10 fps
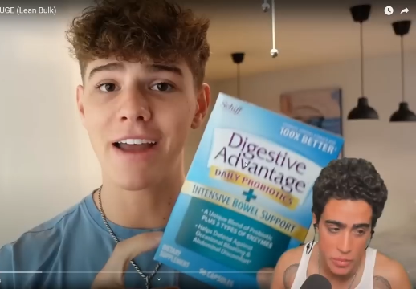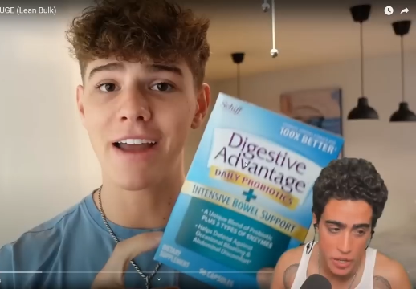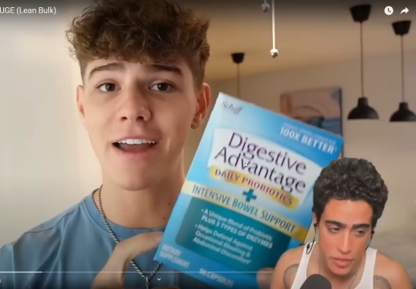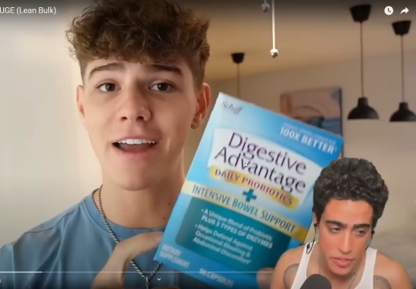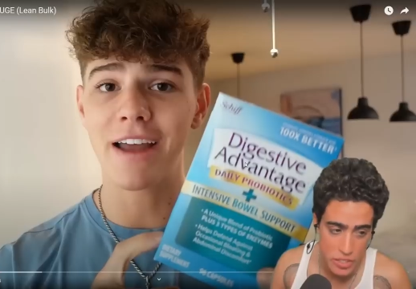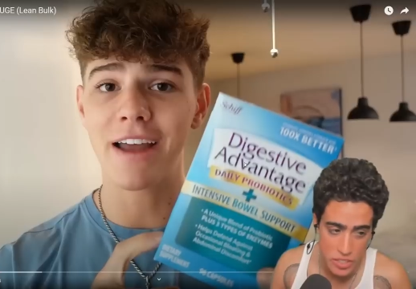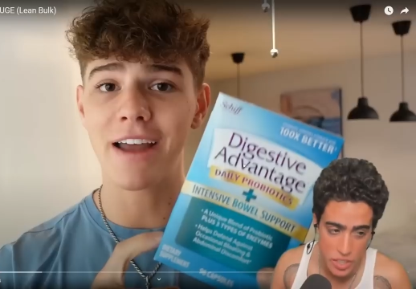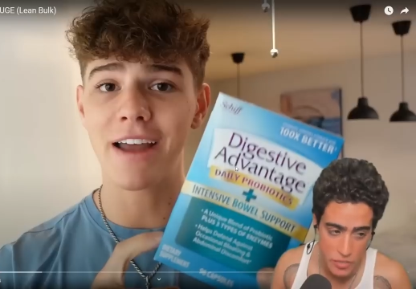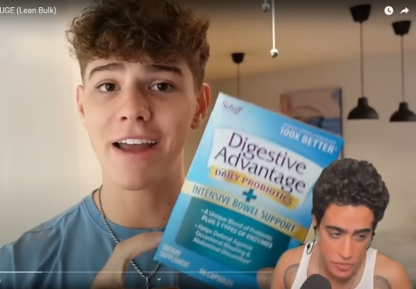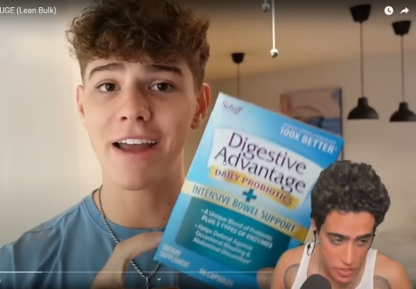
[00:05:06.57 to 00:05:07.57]
Speaker 1: but this
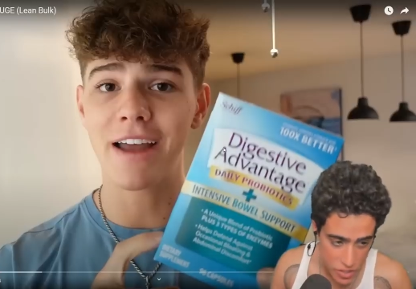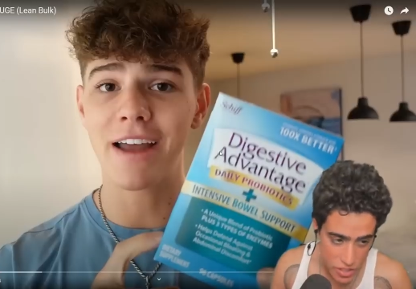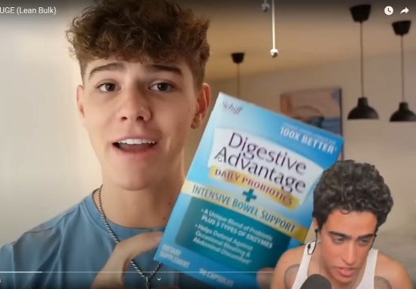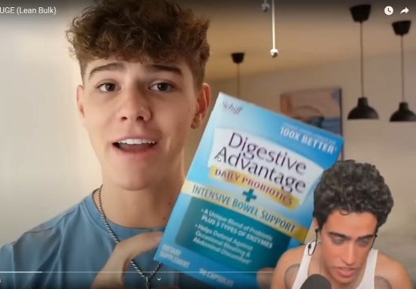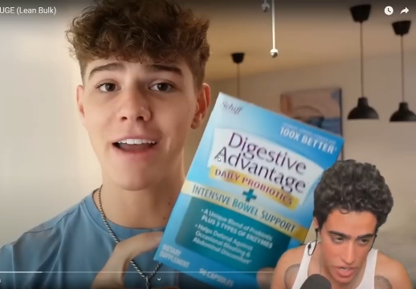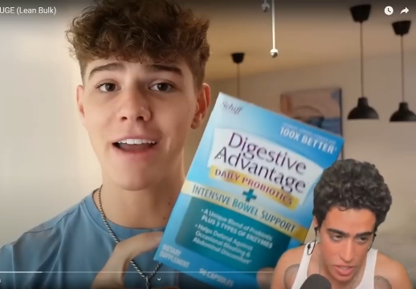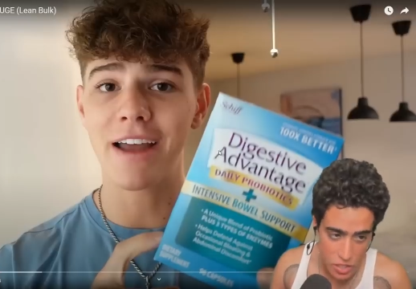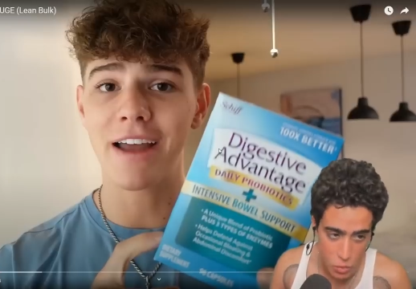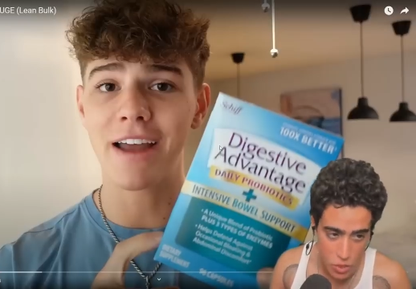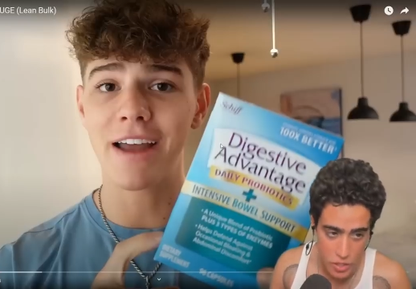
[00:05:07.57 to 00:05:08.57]
stuff is not going
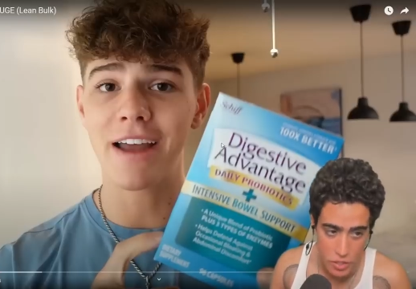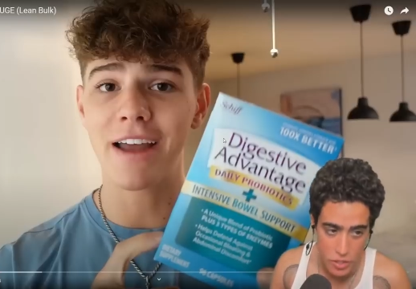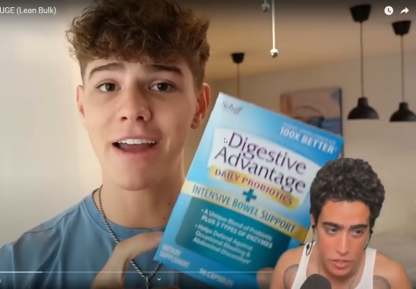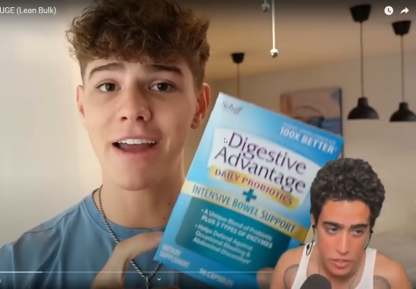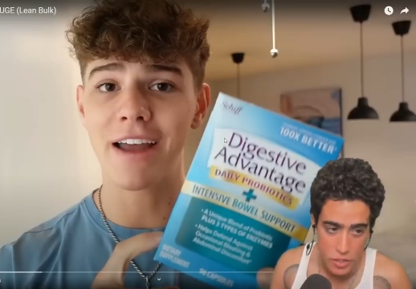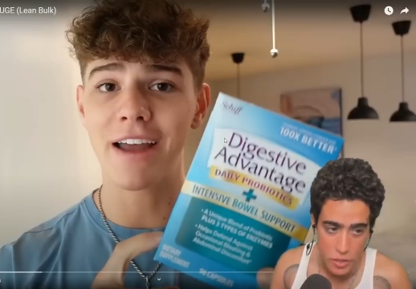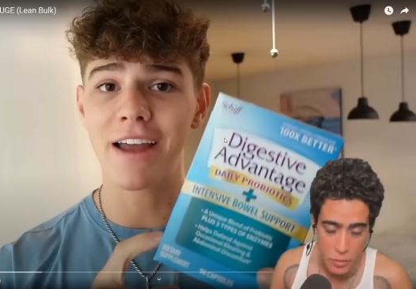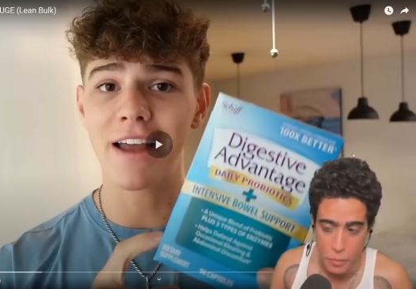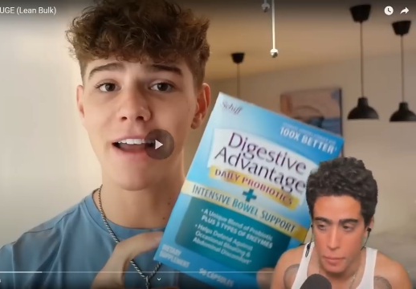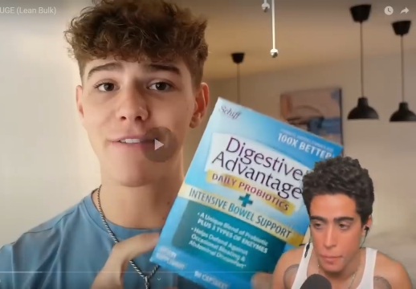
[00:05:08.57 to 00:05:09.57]
to work.
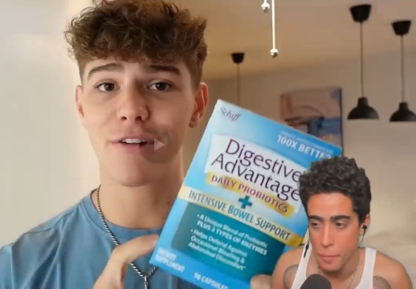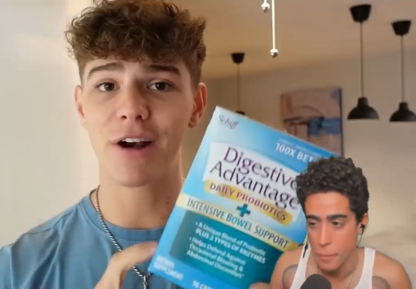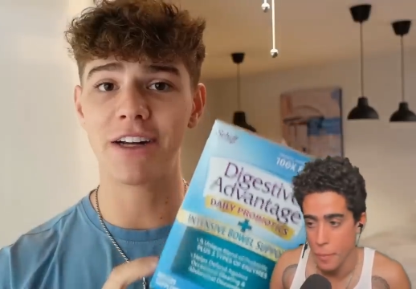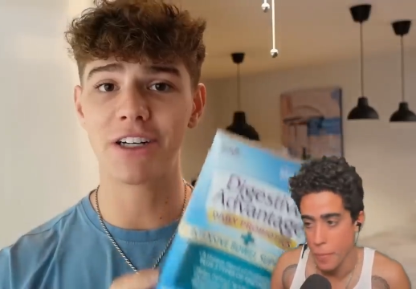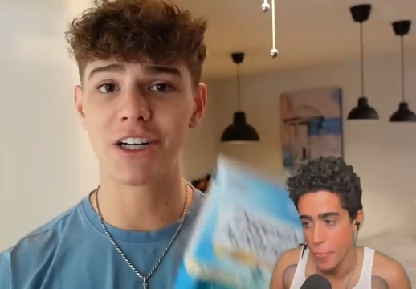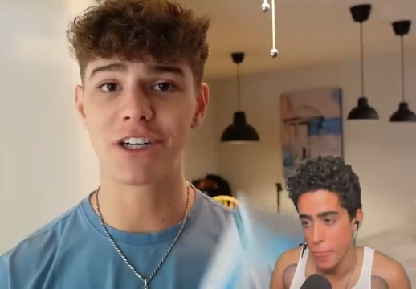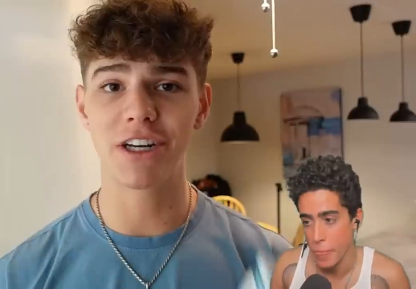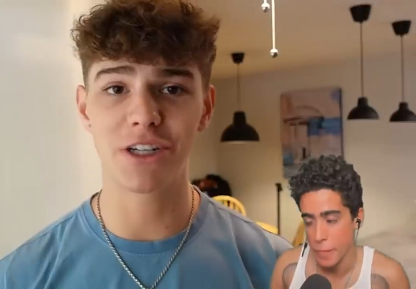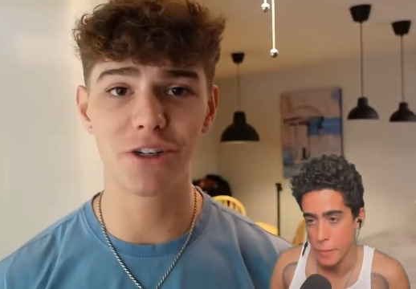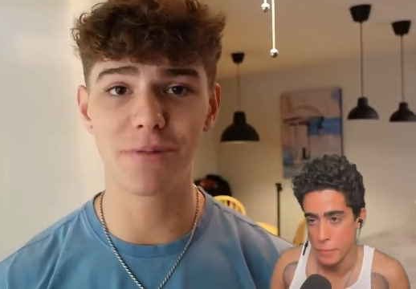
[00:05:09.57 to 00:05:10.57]
Speaker 2: And for digestion
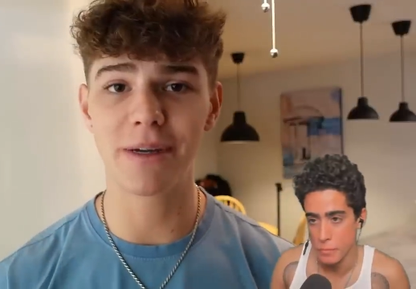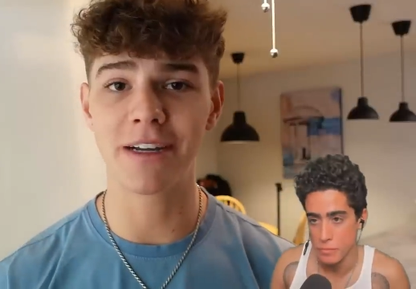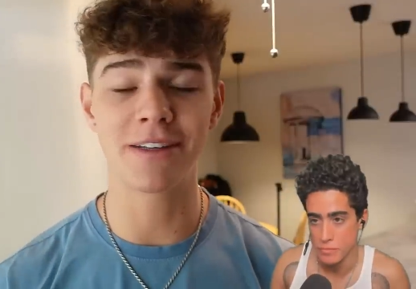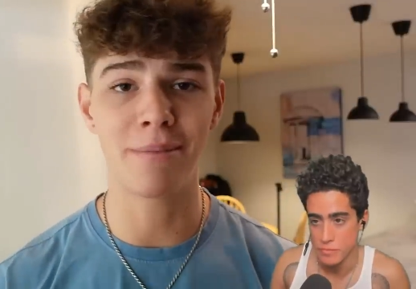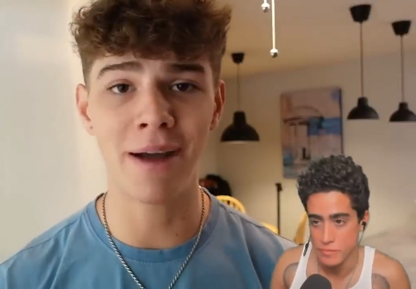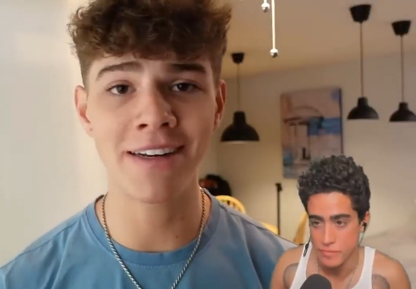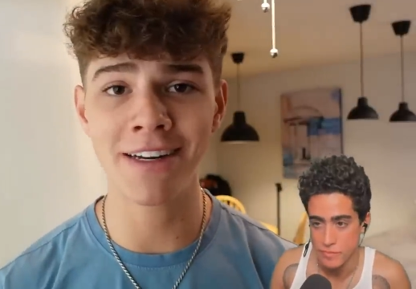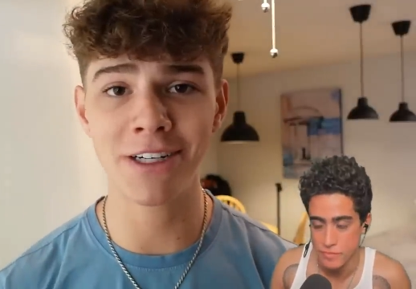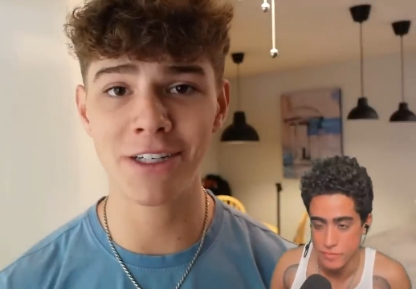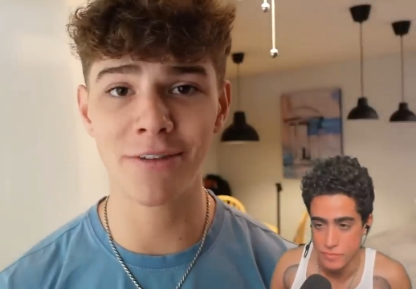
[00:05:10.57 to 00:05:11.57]
issues, because my
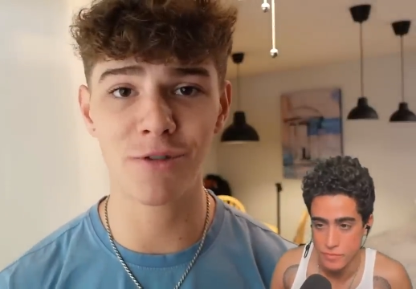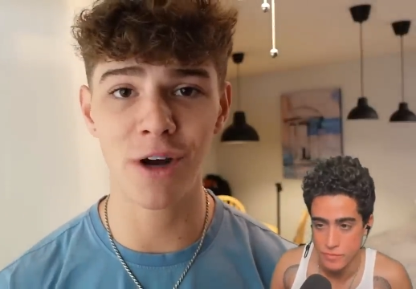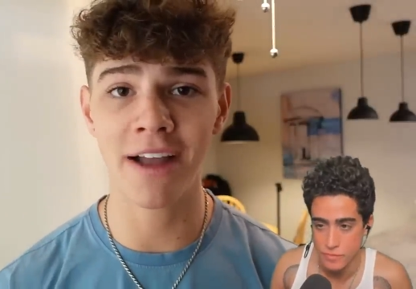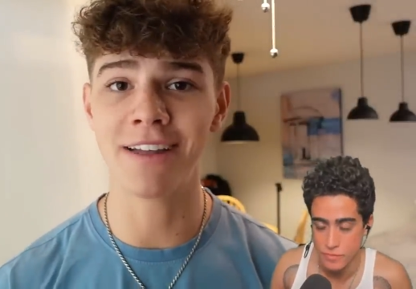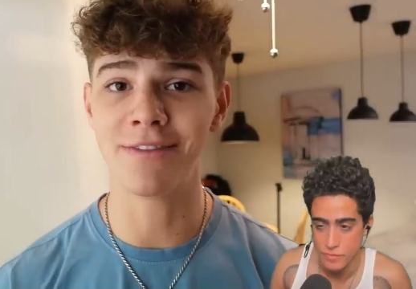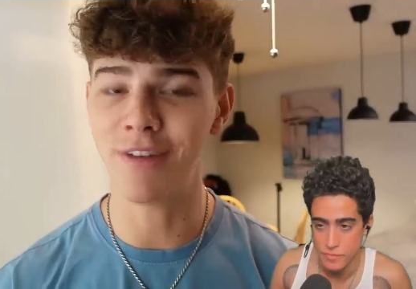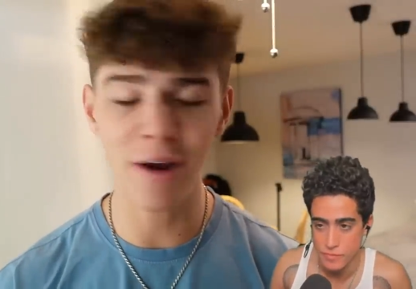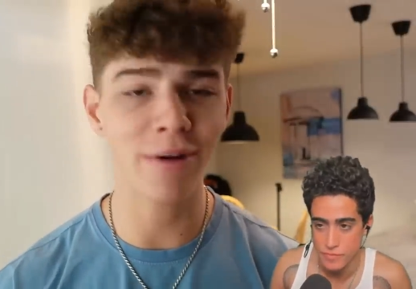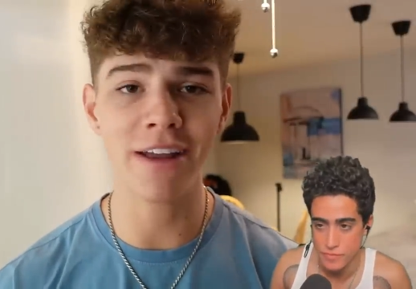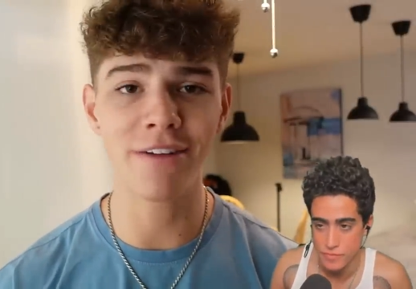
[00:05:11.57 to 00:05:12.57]
digestive tract is
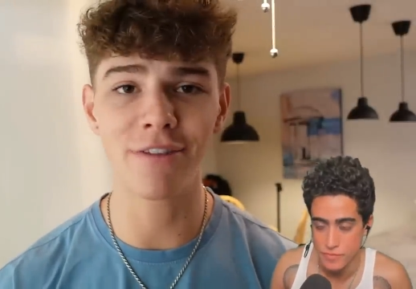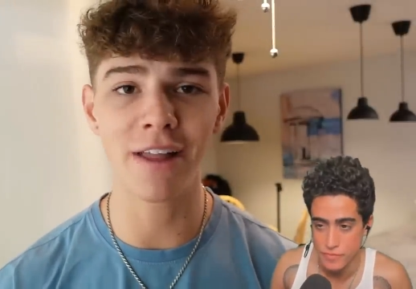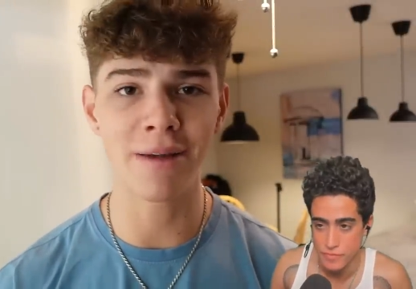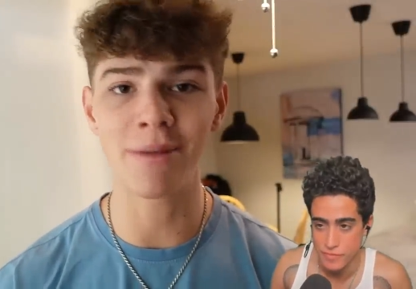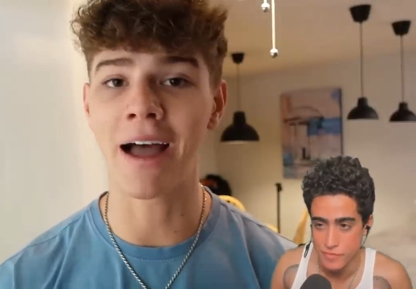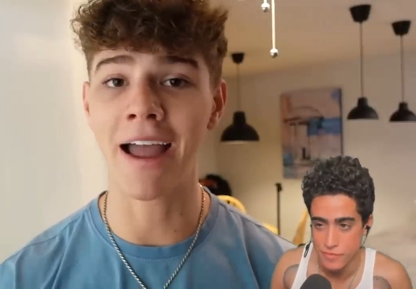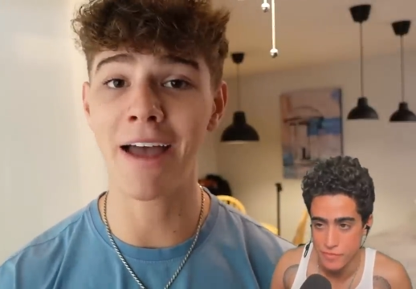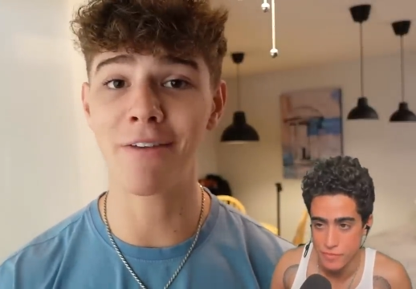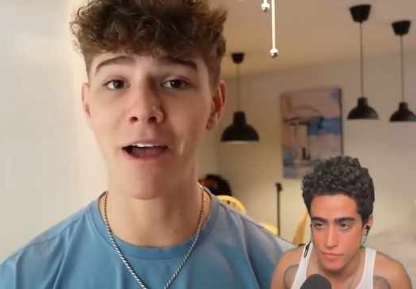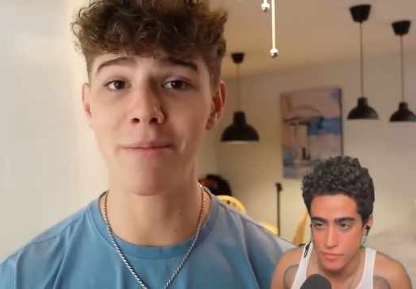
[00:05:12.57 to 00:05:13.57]
very inflamed. I
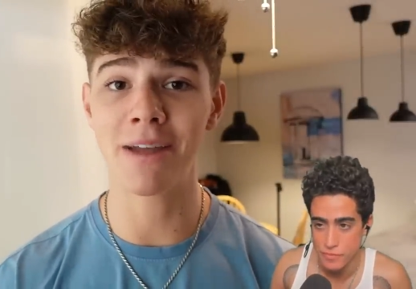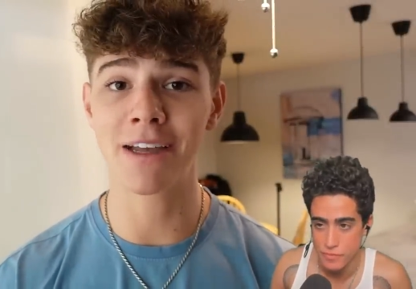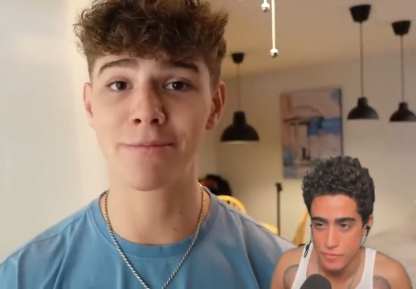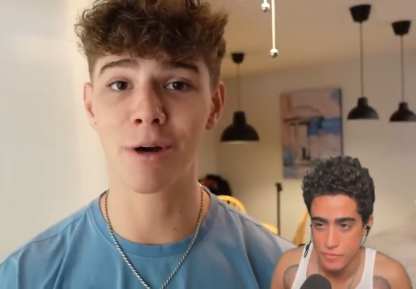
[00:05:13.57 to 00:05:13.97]
have IBS